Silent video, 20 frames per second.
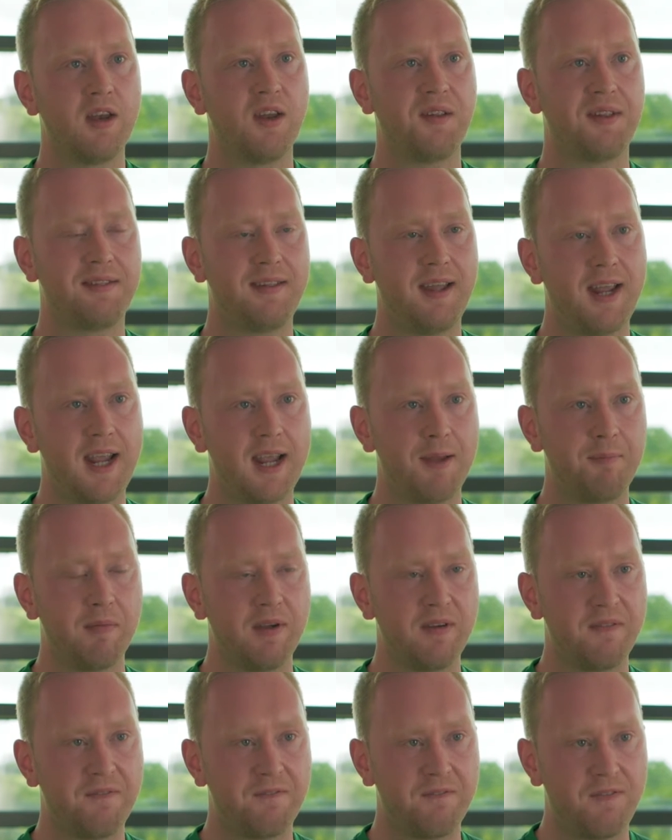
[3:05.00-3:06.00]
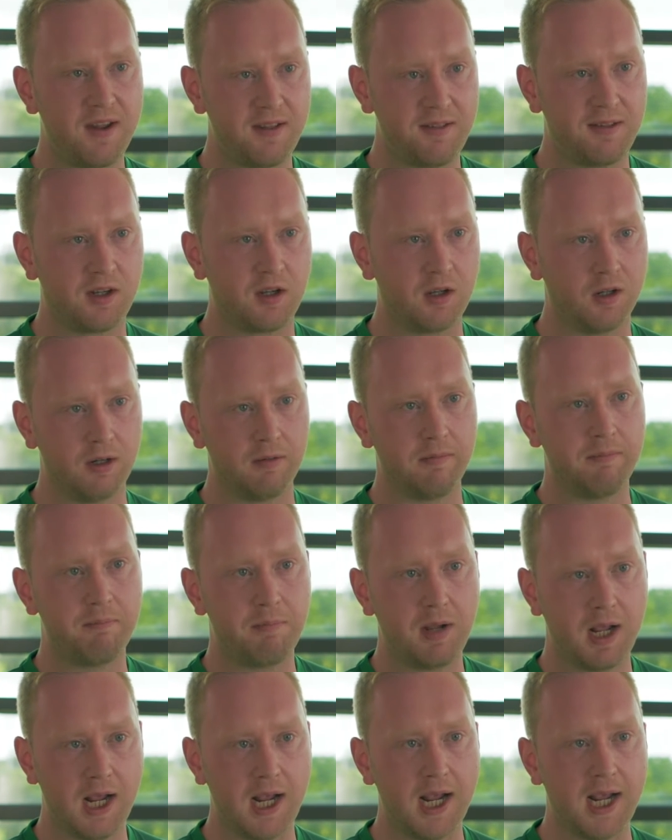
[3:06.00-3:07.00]
the same physical
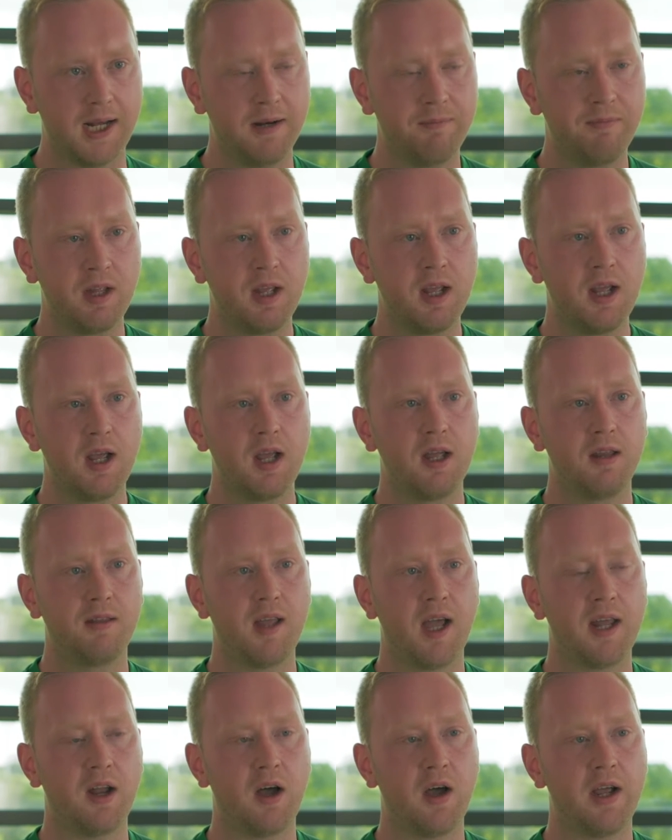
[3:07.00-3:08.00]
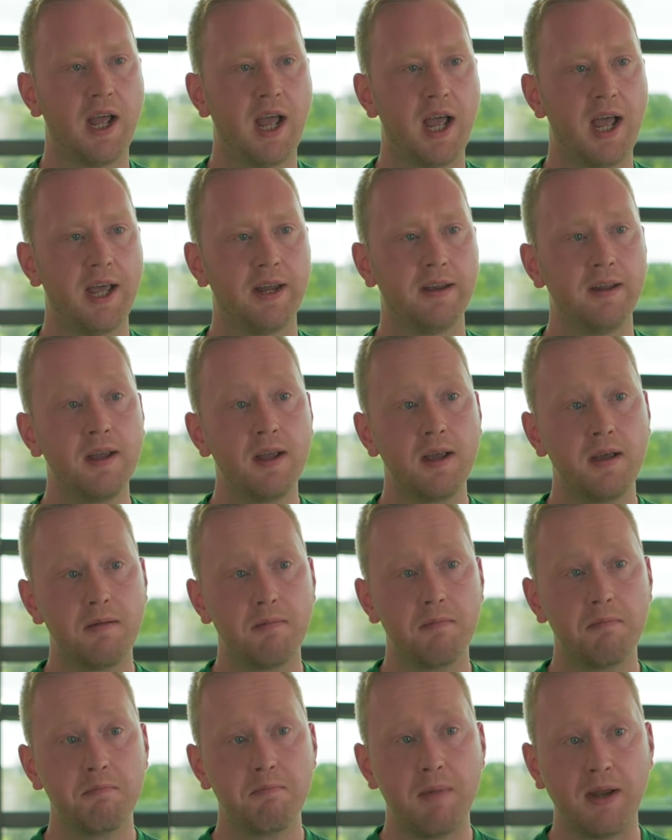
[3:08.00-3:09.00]
pain that I had
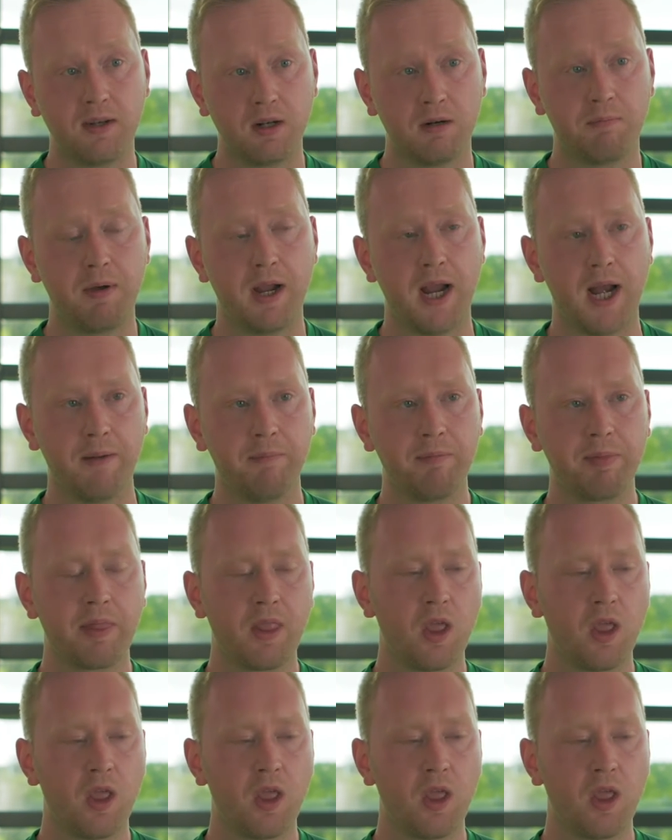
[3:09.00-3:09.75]
mental pain.